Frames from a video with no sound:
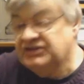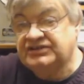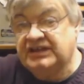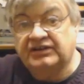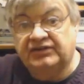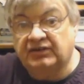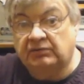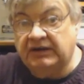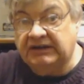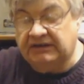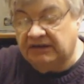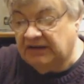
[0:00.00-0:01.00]
It's the end of the
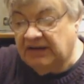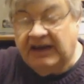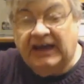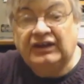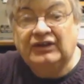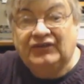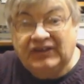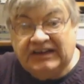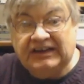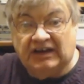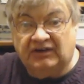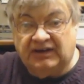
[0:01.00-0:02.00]
week. End the
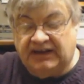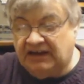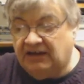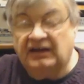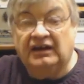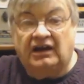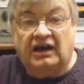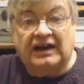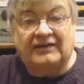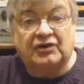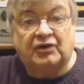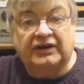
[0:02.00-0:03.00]
video here.
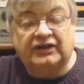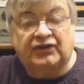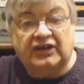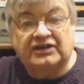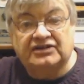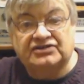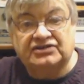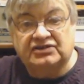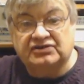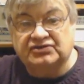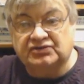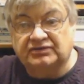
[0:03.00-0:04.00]
I'll have a quick think as
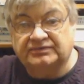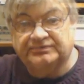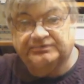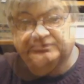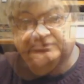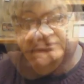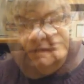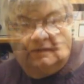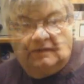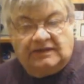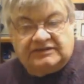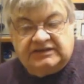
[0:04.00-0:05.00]
usual.
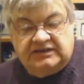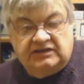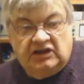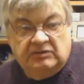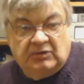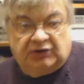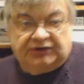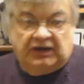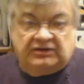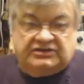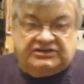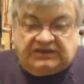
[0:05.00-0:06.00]
That's it, no more
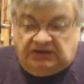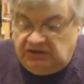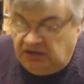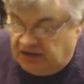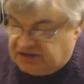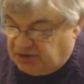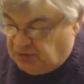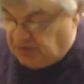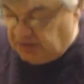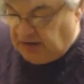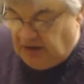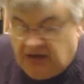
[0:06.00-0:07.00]
notes, so I shall
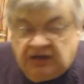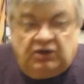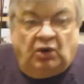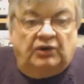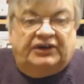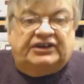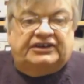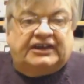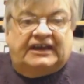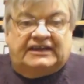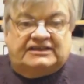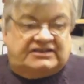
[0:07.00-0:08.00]
call it a
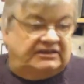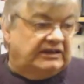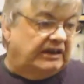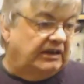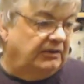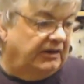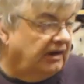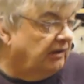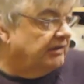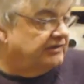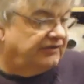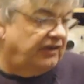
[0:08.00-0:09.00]
day. It's only, where
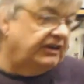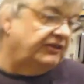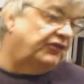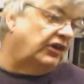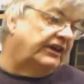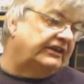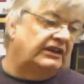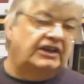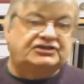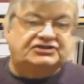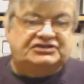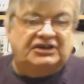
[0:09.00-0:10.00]
are we? It's only Friday
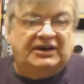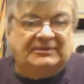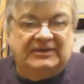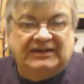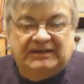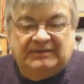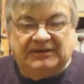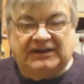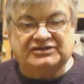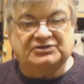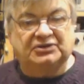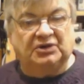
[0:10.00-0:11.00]
lunchtime, but
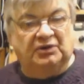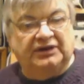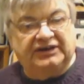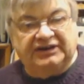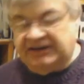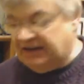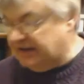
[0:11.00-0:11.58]
I shall call it a